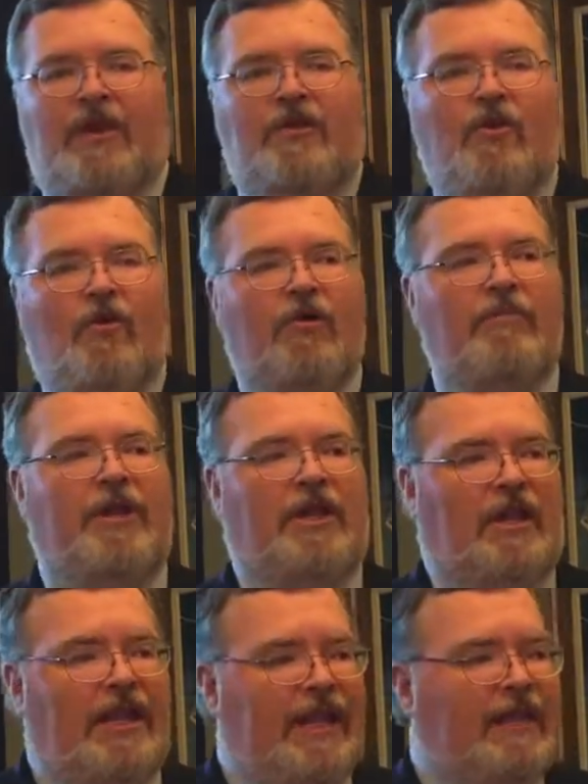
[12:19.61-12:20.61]

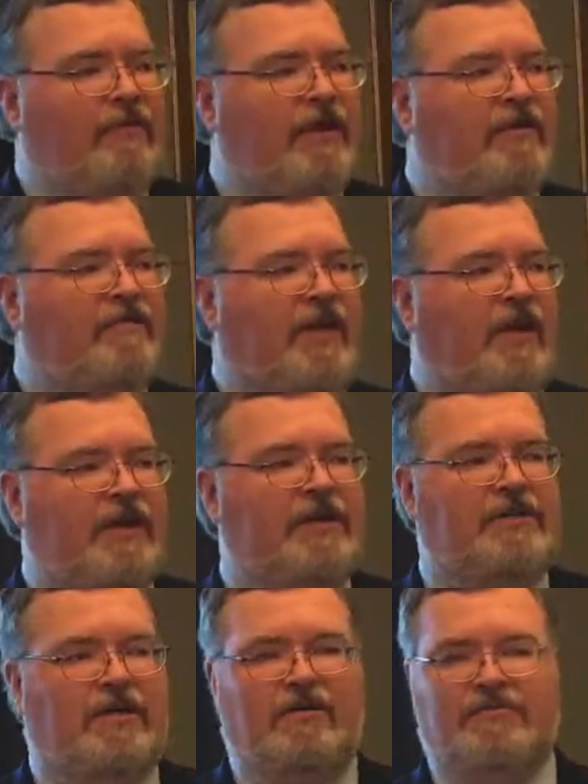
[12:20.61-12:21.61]
Normally, we have thought in
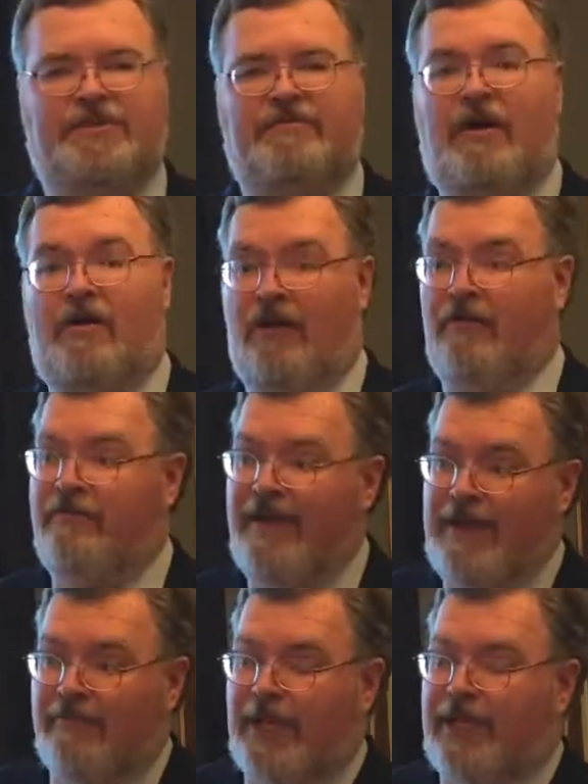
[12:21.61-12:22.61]
terms of our own
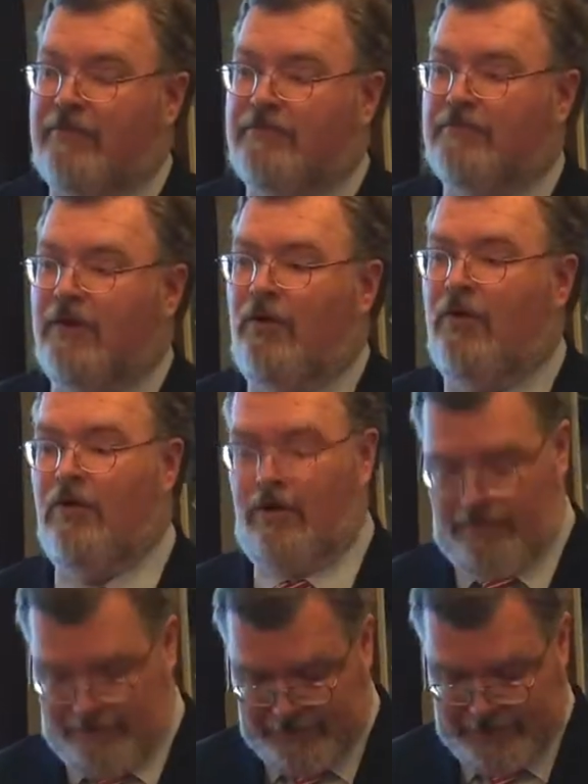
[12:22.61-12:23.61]
family,
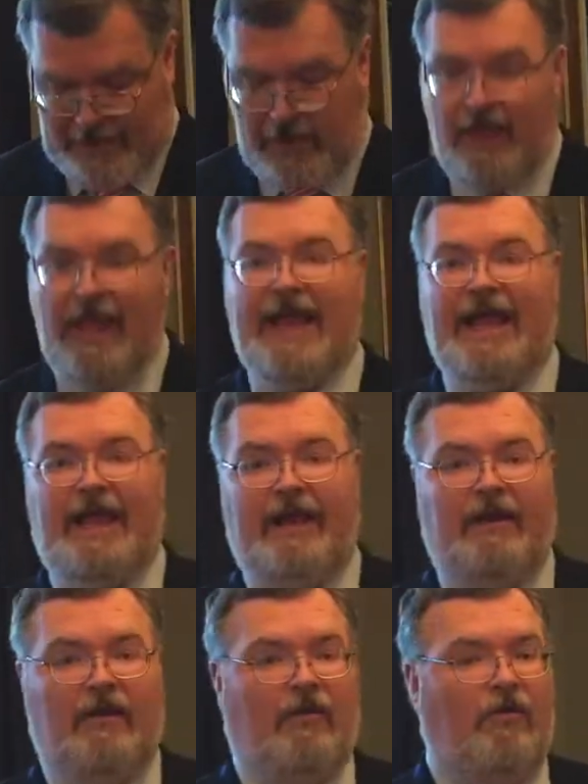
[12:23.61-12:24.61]
or the
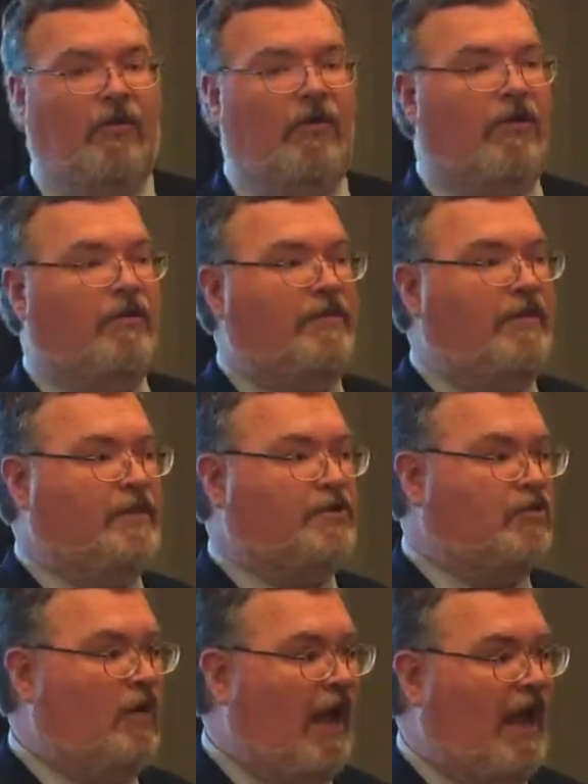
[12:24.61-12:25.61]
clan, or the
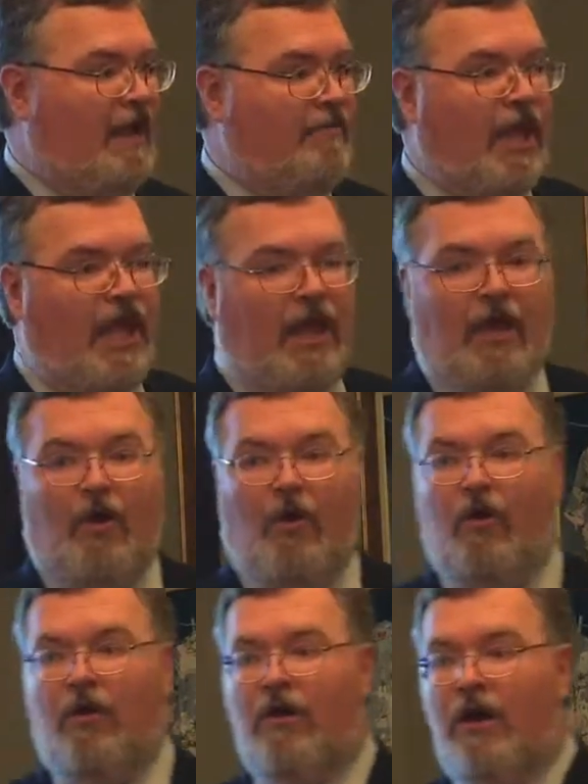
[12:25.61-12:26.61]
tribe,
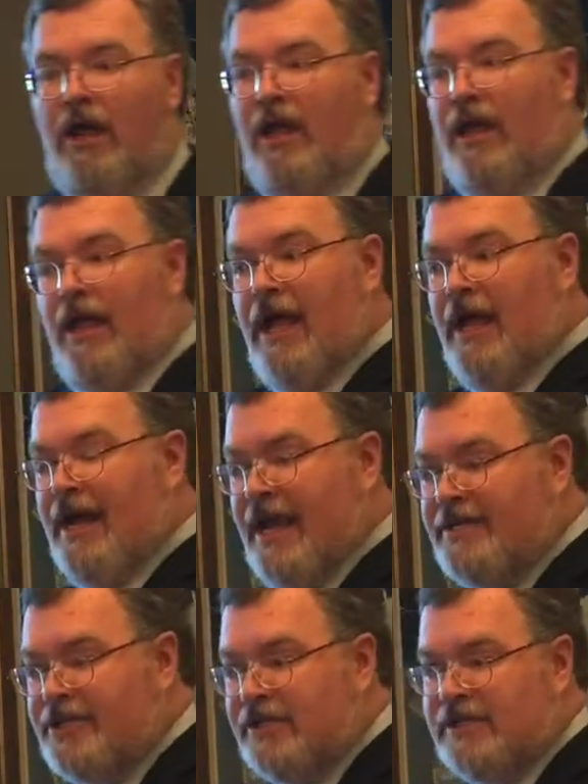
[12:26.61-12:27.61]
or a
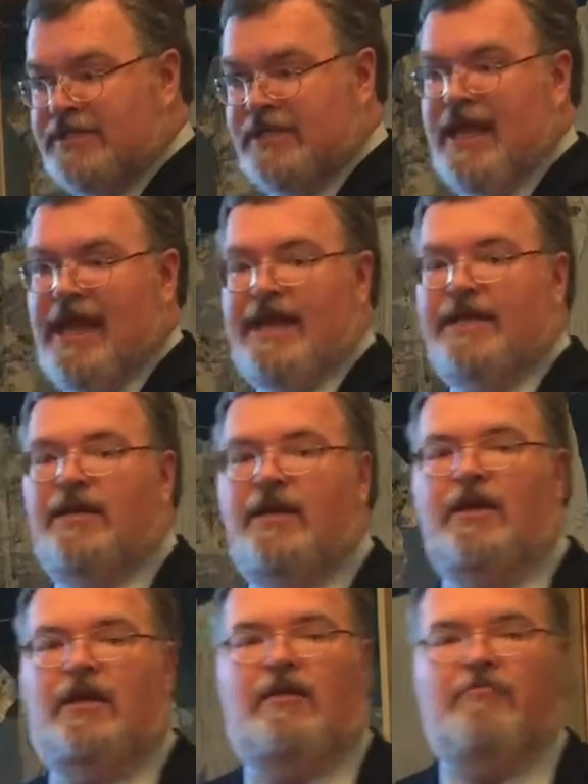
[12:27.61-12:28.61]
nation state,
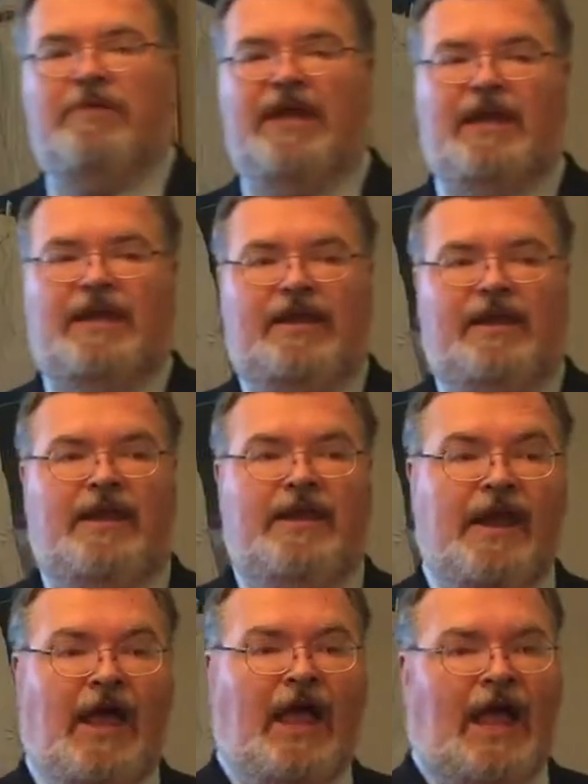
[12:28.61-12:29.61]
but
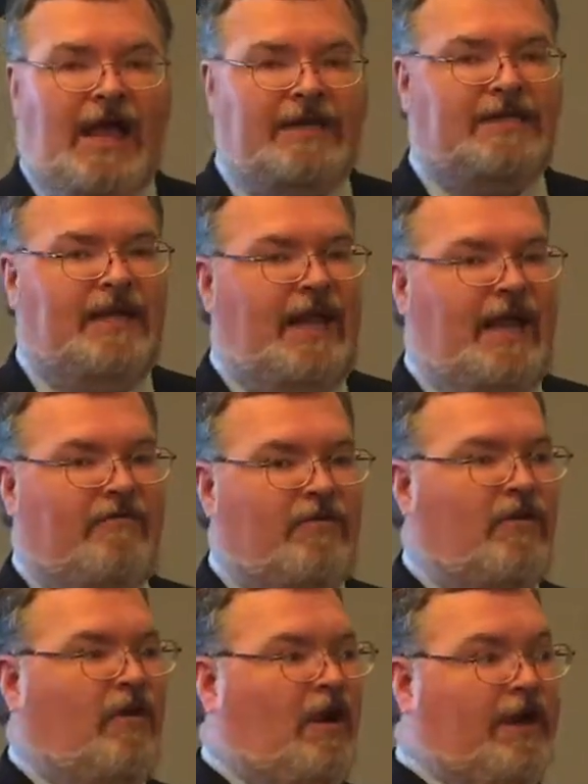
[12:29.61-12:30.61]
not
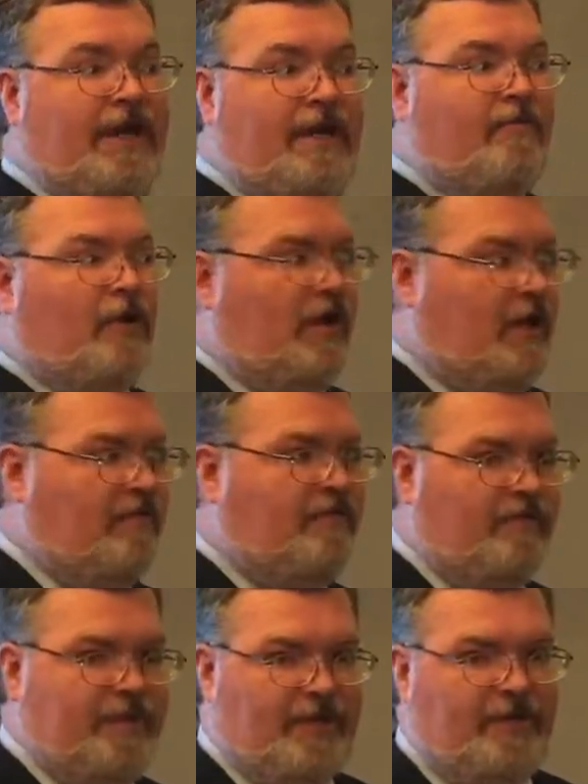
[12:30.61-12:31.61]
ever on anyone
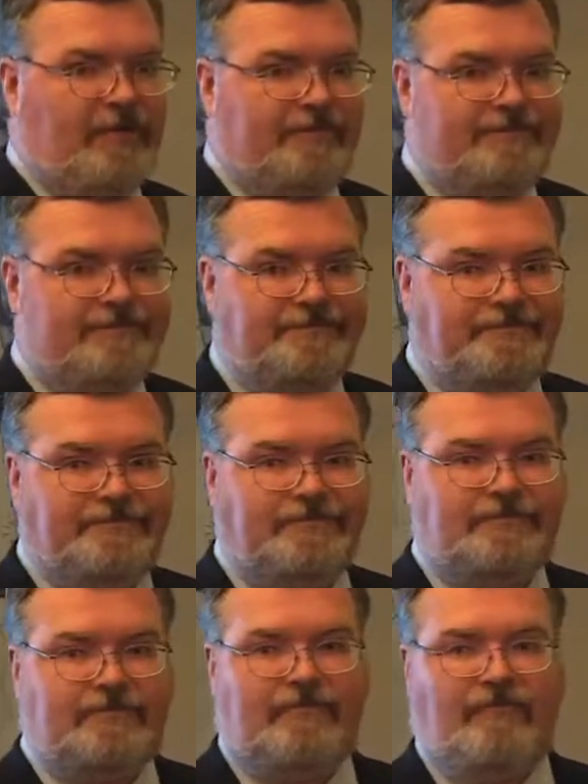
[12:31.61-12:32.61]
unfamiliar.
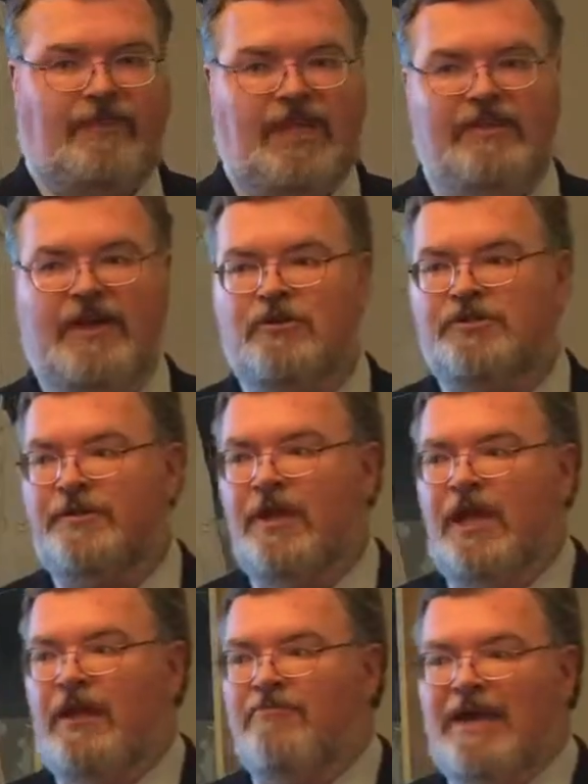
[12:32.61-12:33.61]
There's
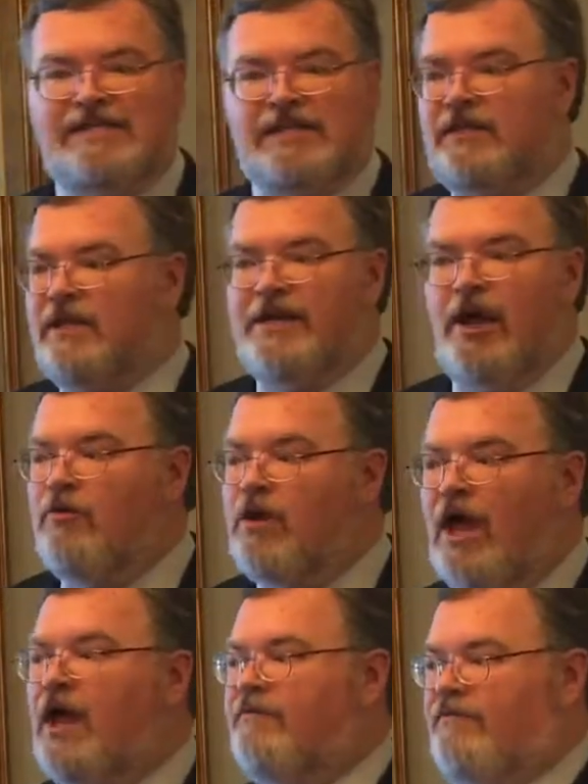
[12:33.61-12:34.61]
basically no
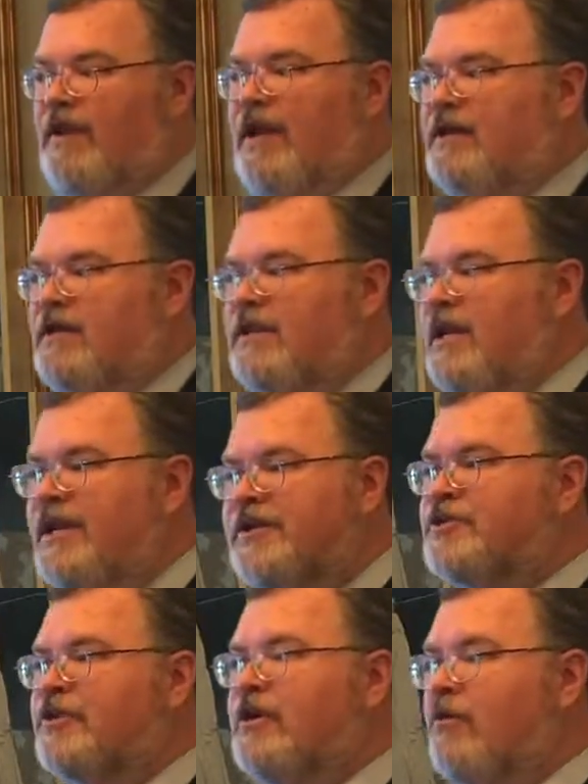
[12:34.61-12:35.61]
conflict in the
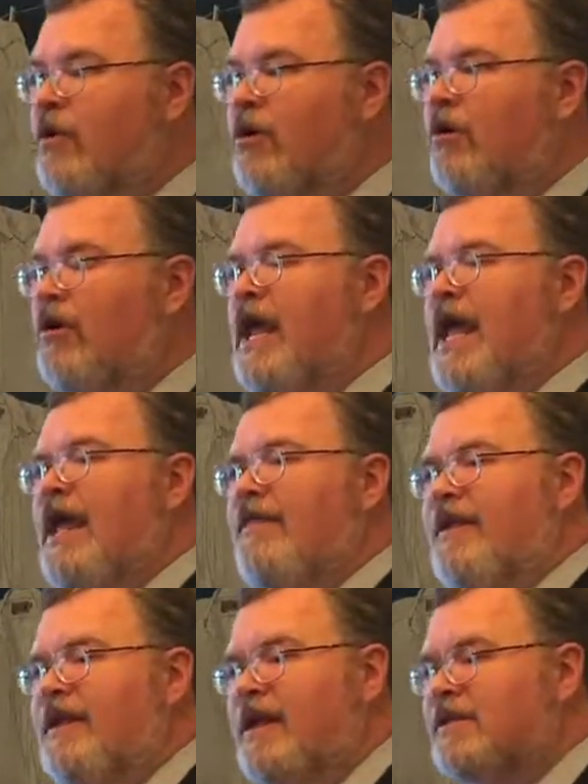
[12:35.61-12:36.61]
history of the world
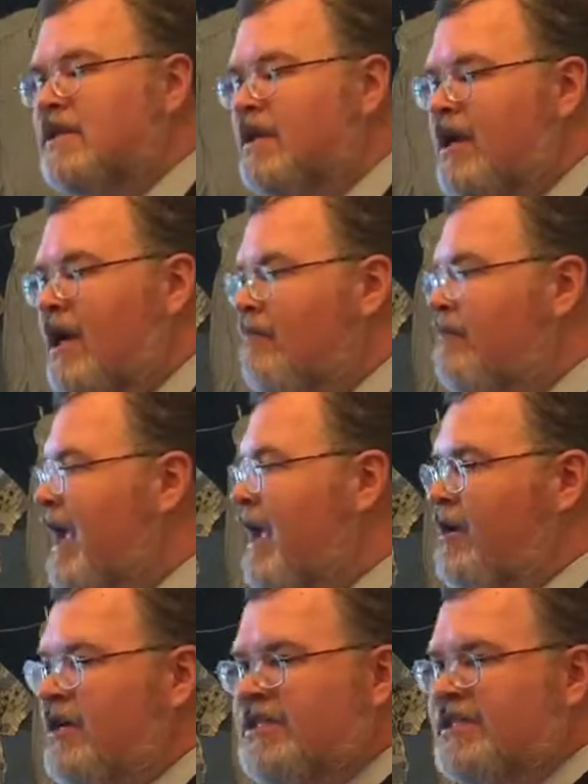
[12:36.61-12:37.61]
that doesn't come
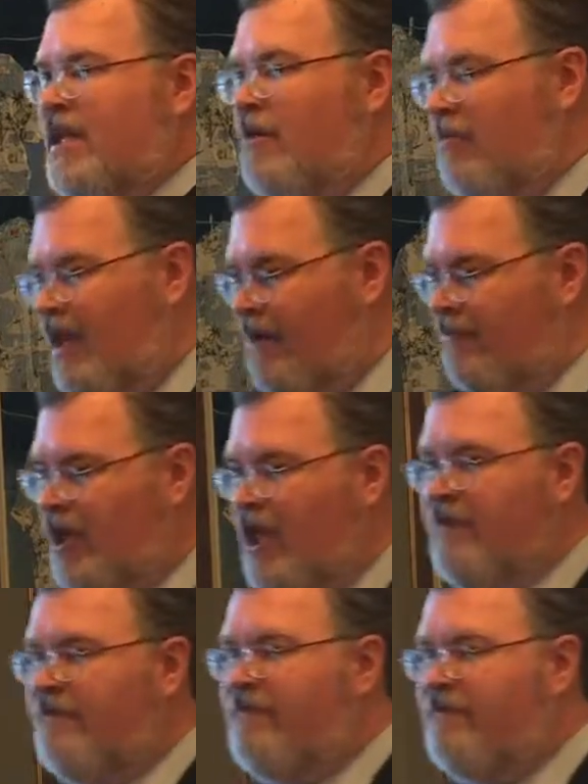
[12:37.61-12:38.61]
down to some level
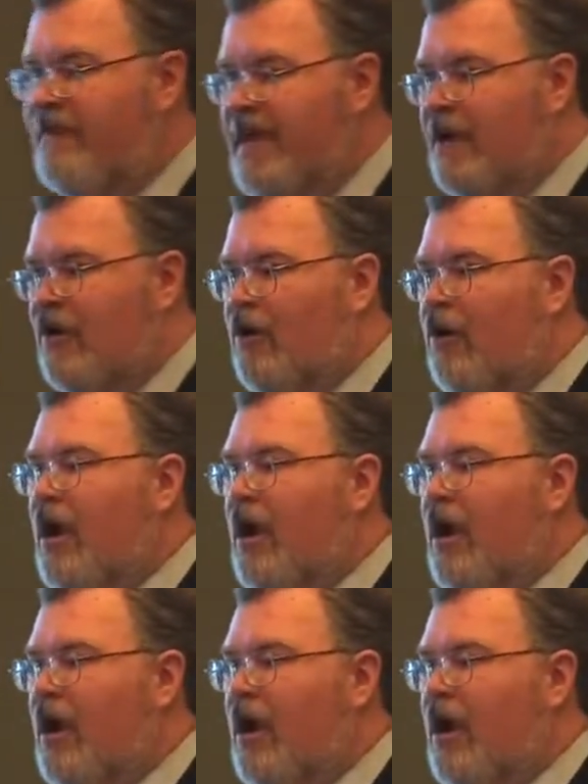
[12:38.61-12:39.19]
of fear.